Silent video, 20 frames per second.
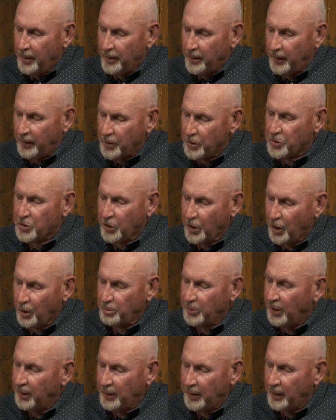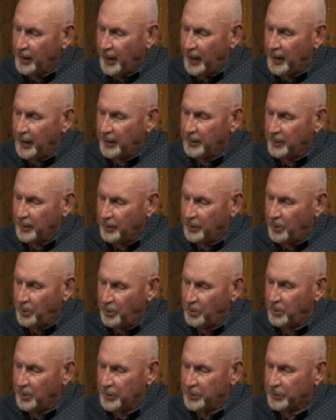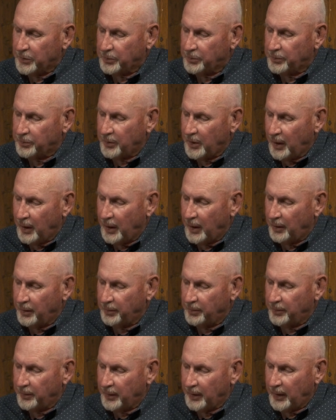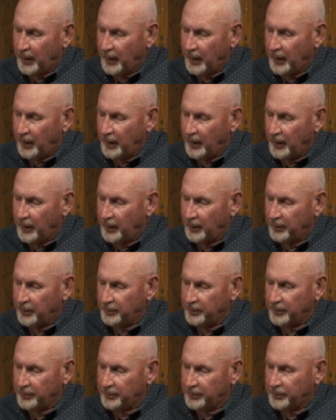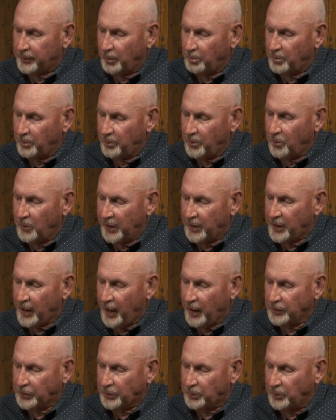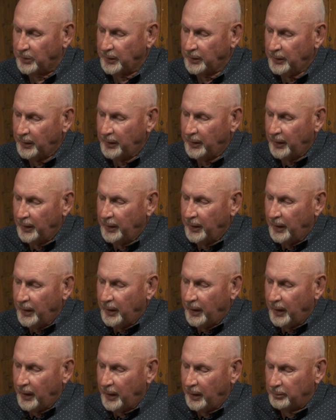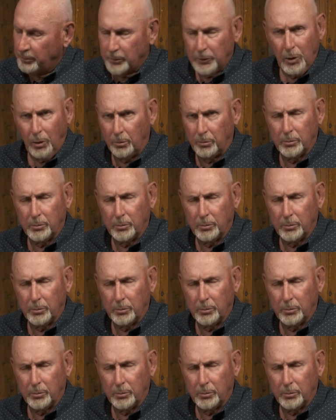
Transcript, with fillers: And the chairman and I, who was uh, uh, from Wetaskiwin, uh, no,